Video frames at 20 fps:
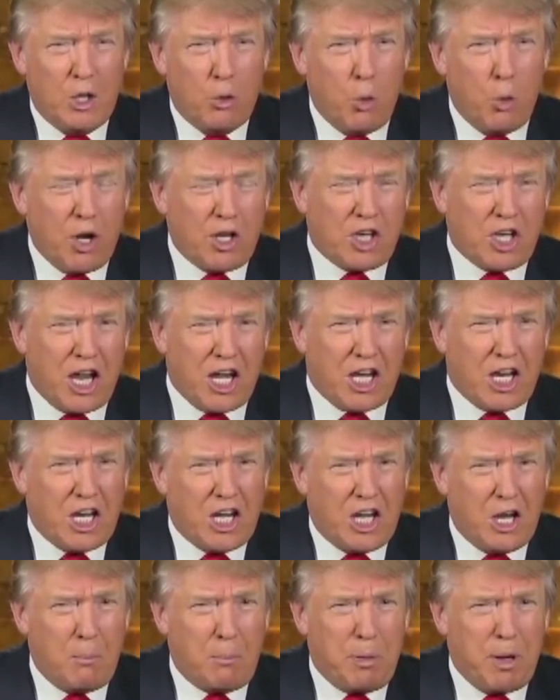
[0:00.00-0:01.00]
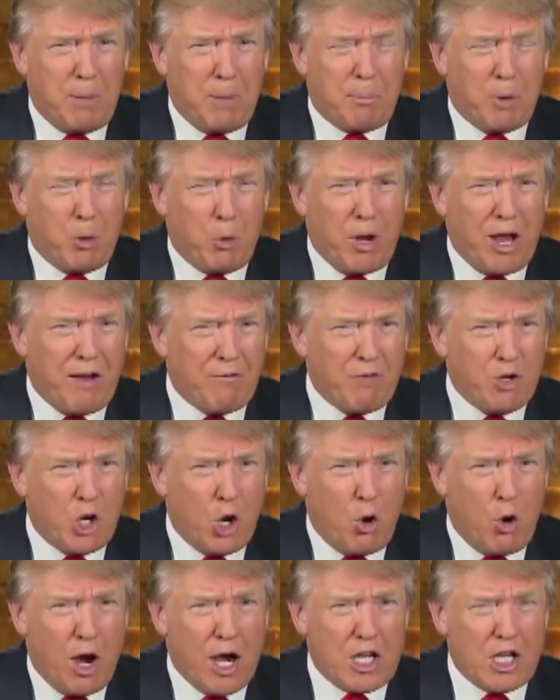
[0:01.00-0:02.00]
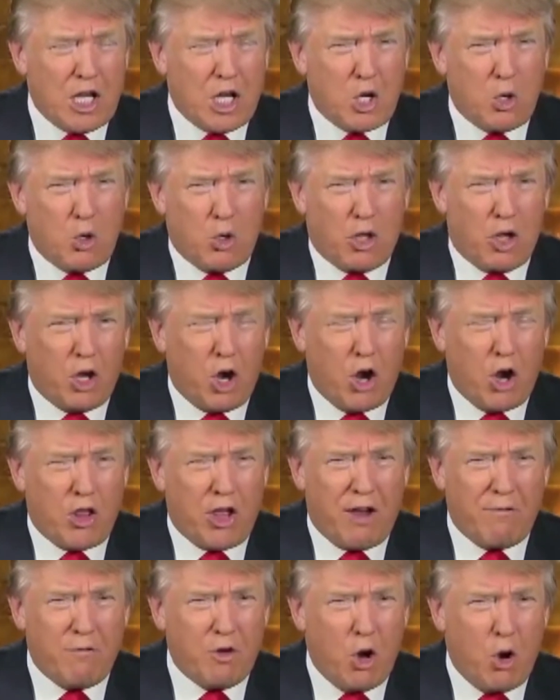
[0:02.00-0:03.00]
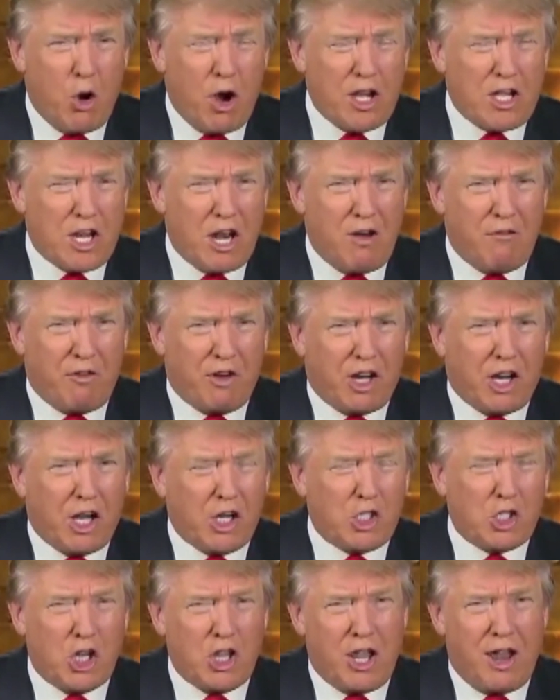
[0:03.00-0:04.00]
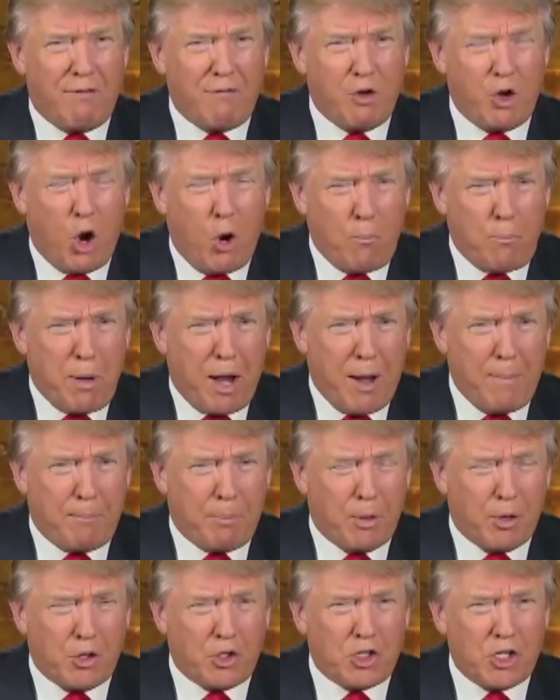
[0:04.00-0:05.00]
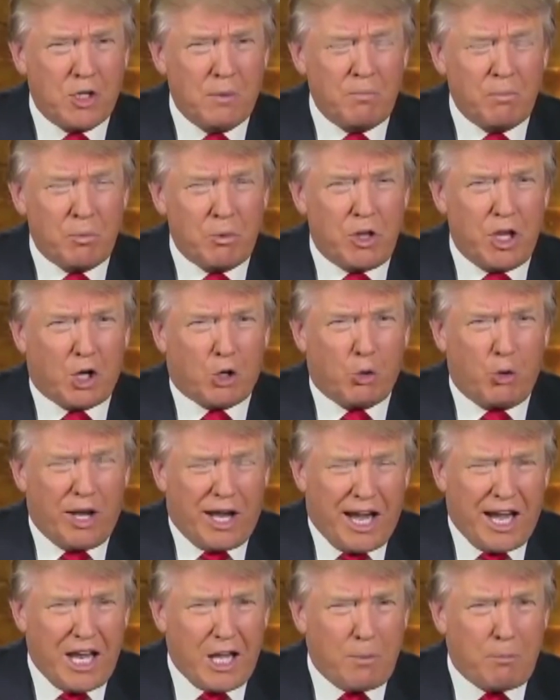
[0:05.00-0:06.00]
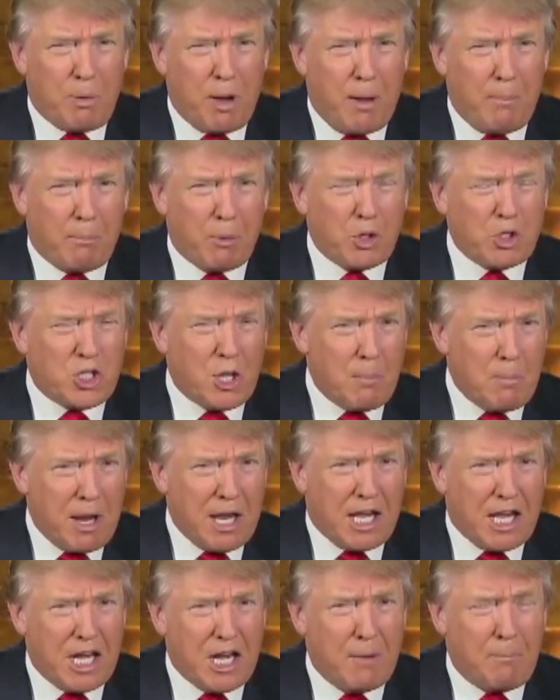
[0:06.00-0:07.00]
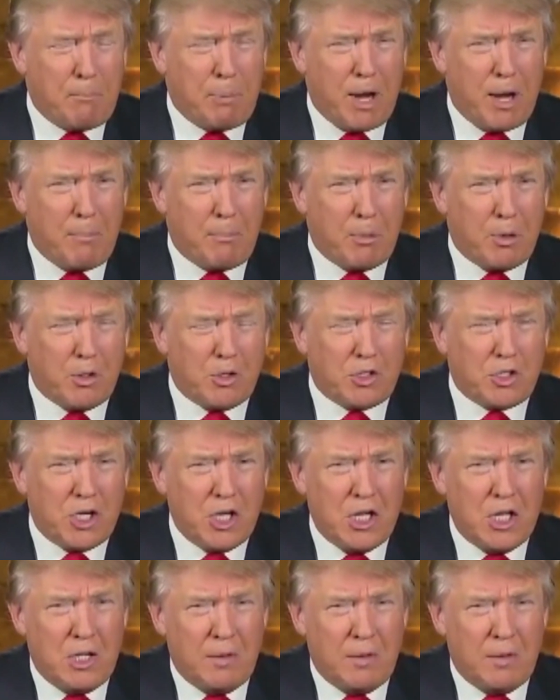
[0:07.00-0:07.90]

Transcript: We're taking in people. We have no idea who they are. They have no identification. They have no papers. They're creating papers. They're making up papers.